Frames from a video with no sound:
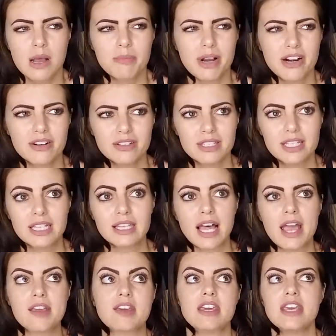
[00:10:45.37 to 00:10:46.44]
Apparently,
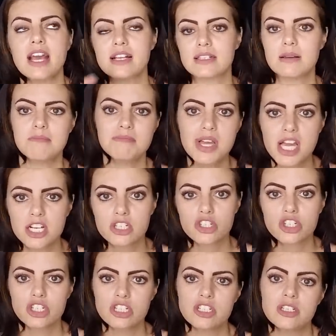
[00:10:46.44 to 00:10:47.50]
like, he has a
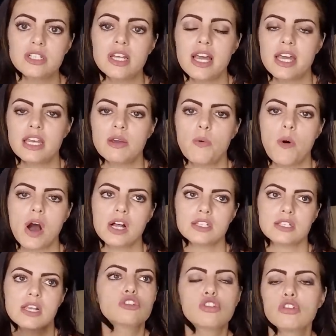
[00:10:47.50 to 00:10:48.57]
mansion and he
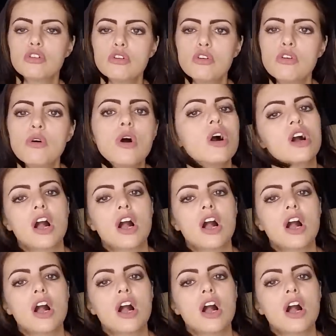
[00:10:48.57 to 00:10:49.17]
wants two